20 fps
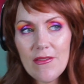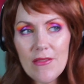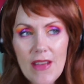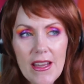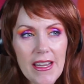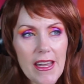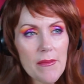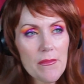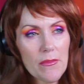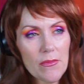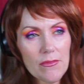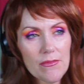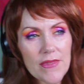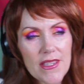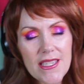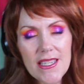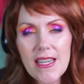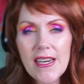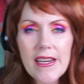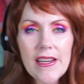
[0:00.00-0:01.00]
kept
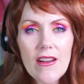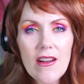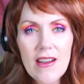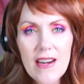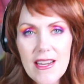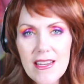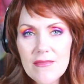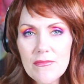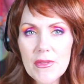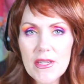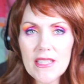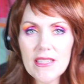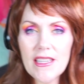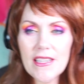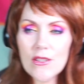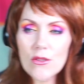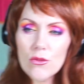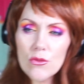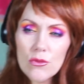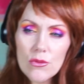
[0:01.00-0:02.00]
sitting on it and being
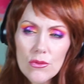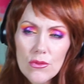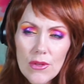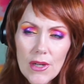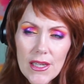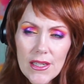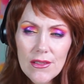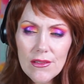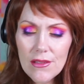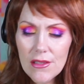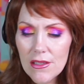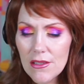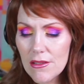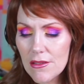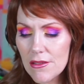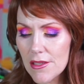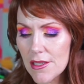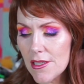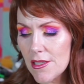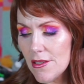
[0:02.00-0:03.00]
like, ooh, I don't
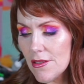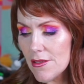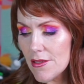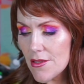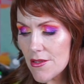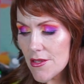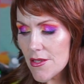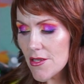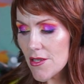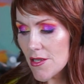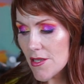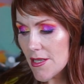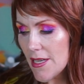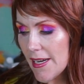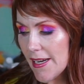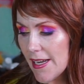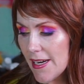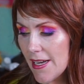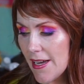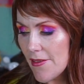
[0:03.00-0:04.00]
know, you know, I
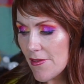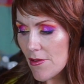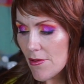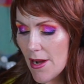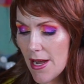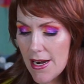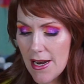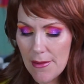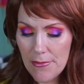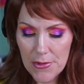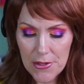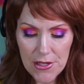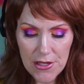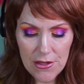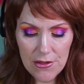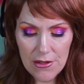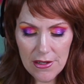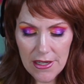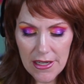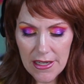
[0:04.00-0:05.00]
gotta have the right
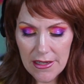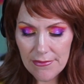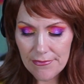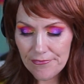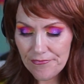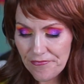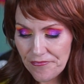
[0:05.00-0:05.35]
opportunity.